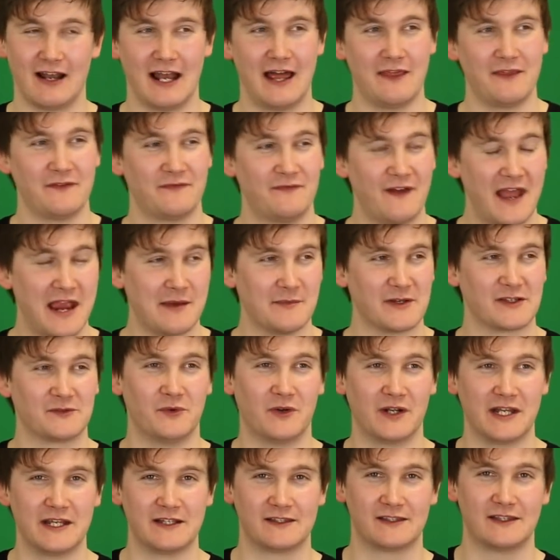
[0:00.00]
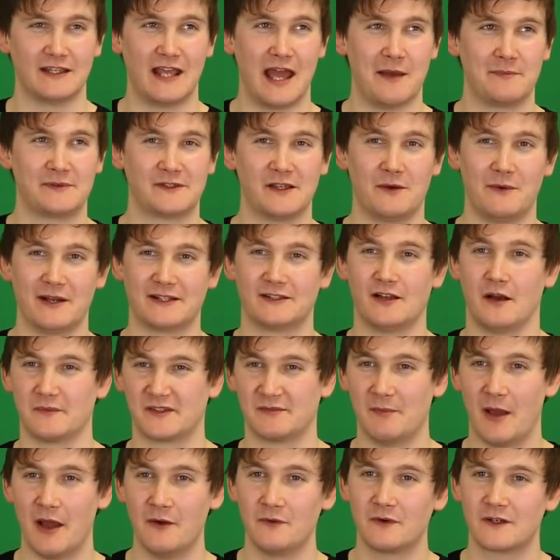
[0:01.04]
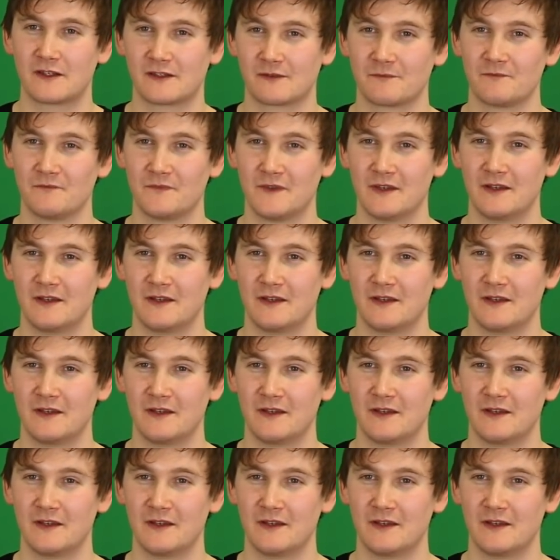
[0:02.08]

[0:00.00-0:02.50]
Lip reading: Like the famous one is the episode where Tom smokes.